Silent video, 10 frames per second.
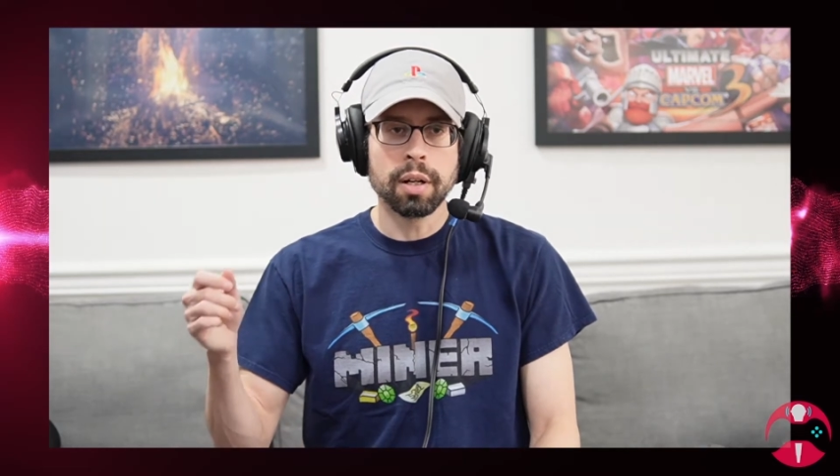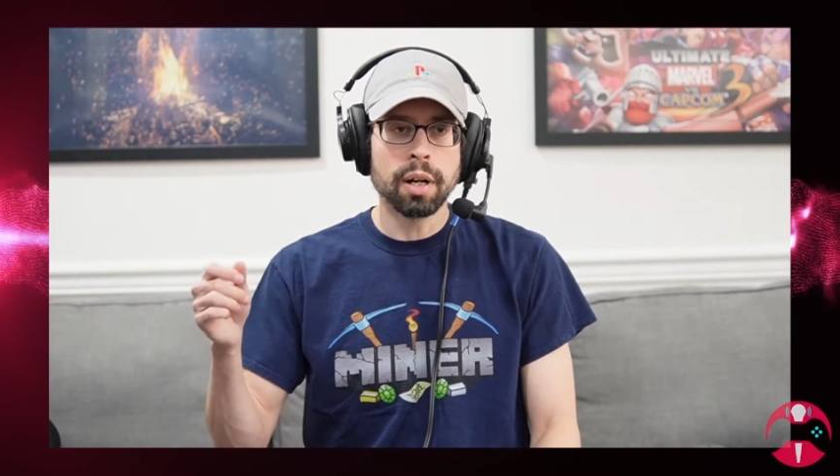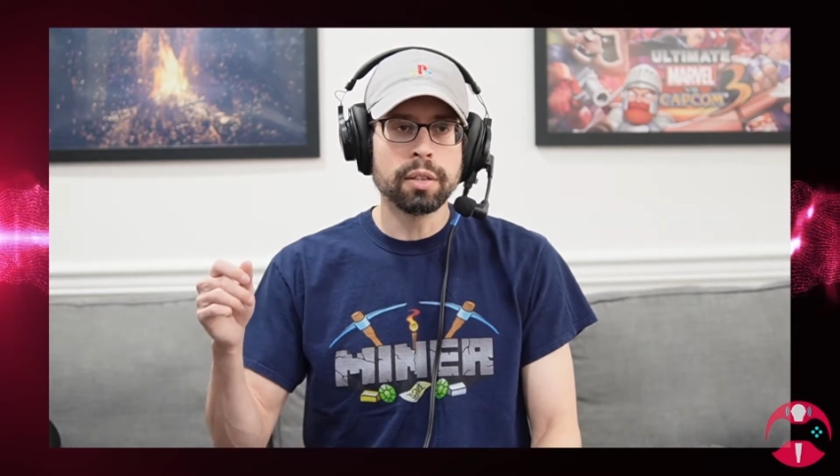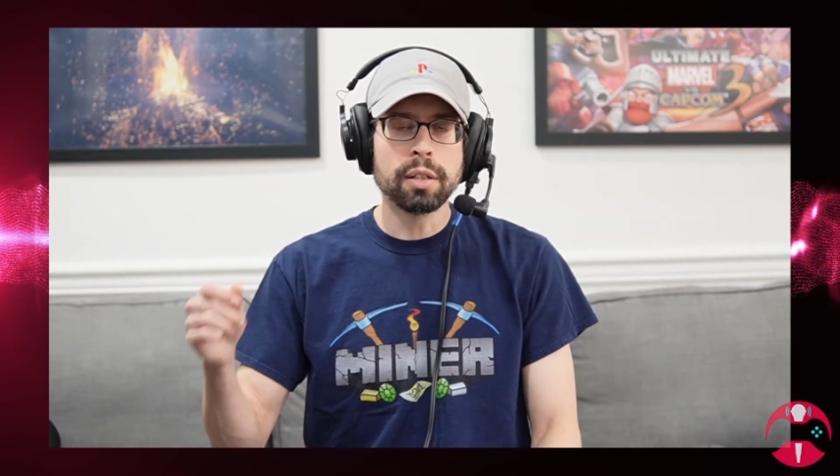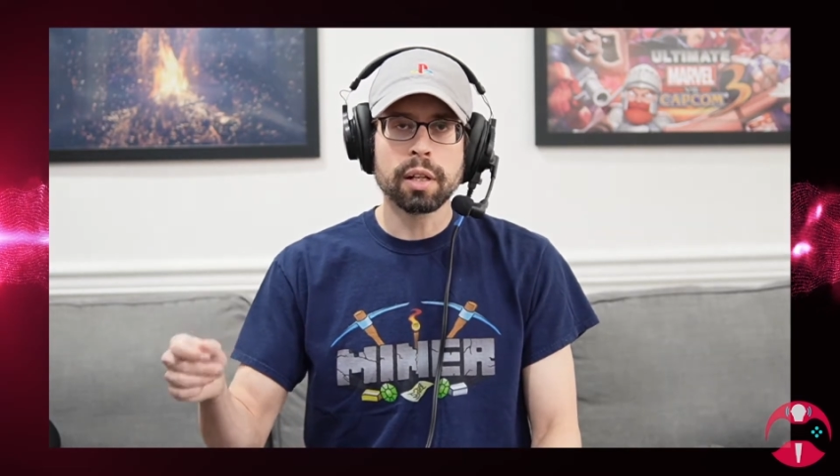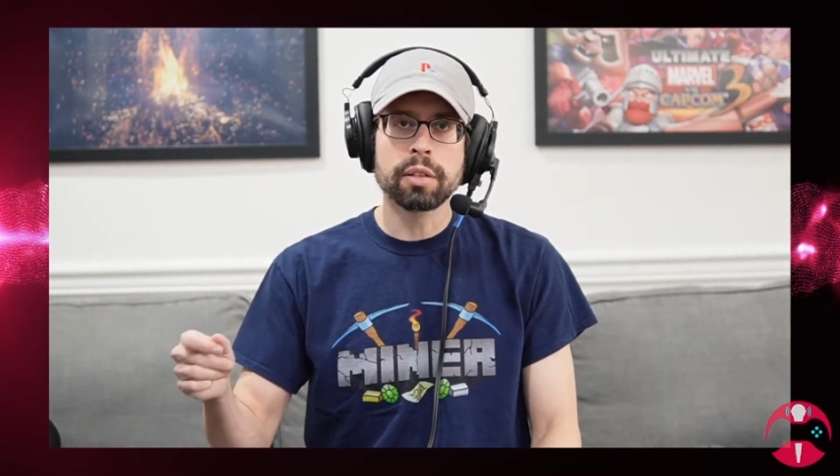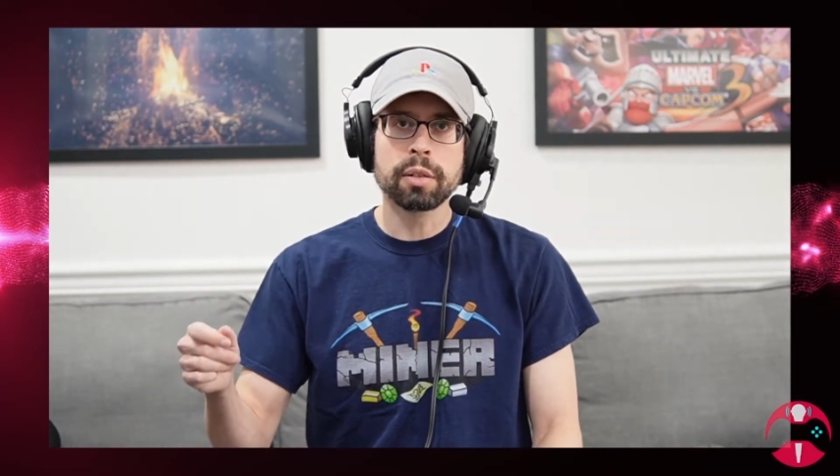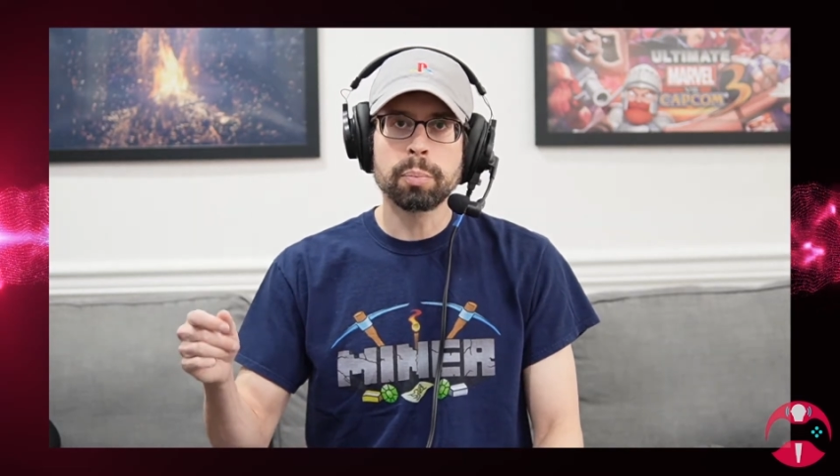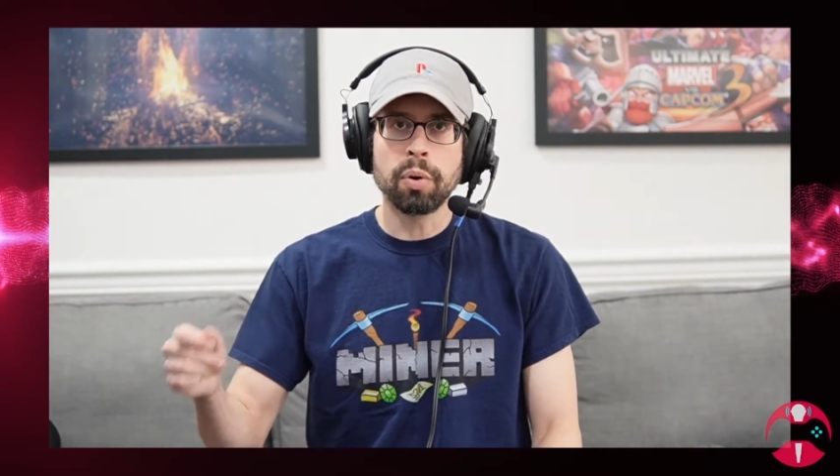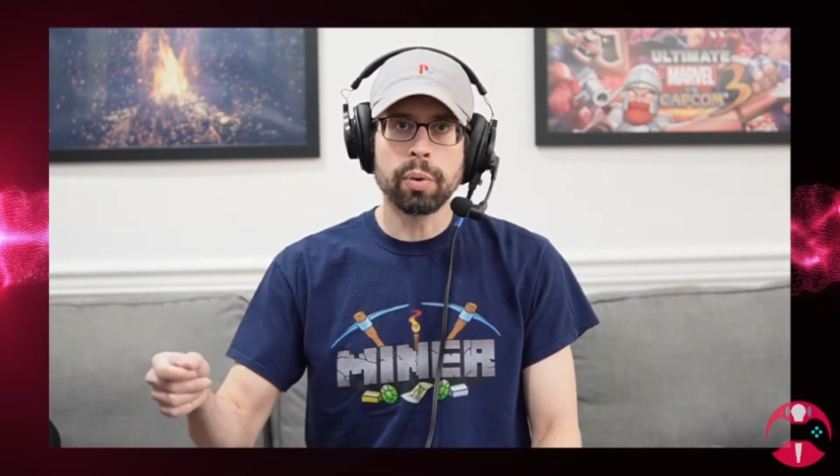
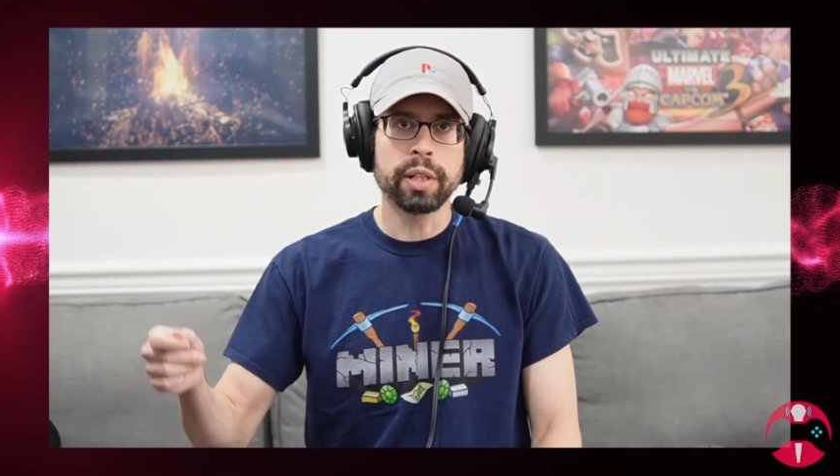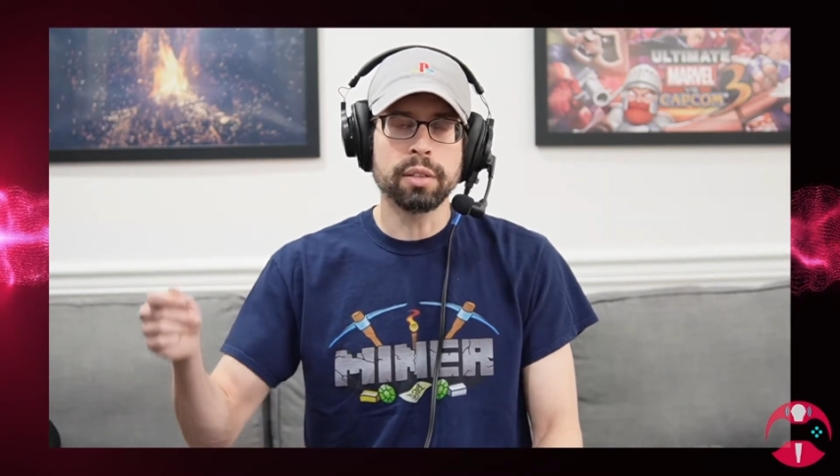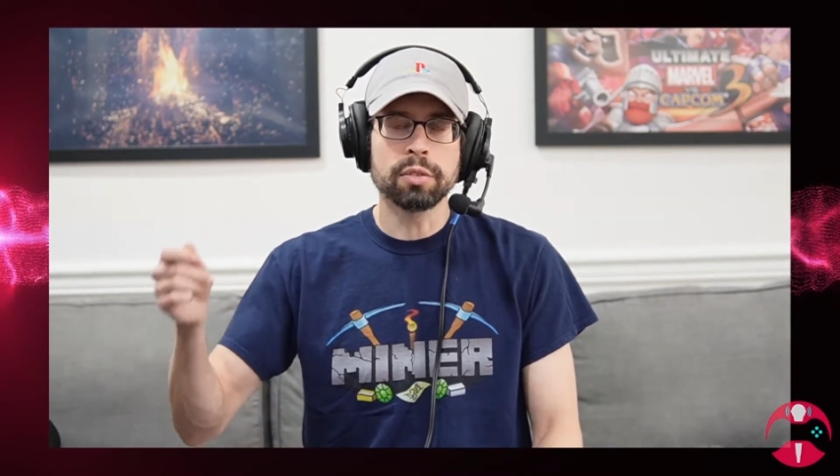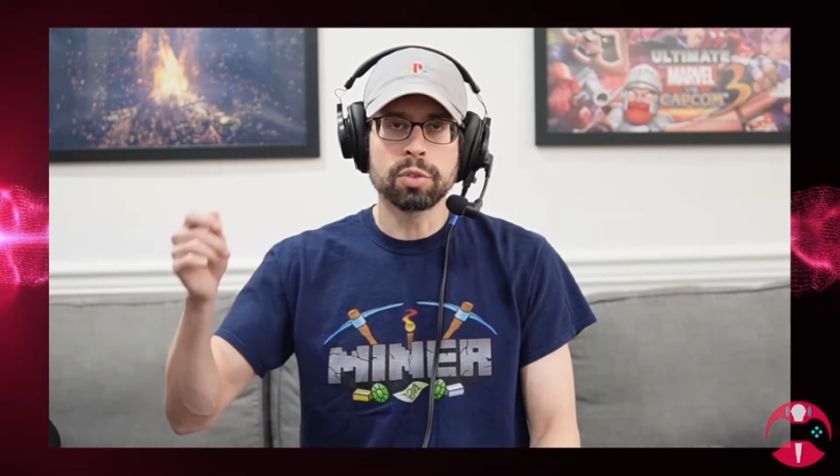another point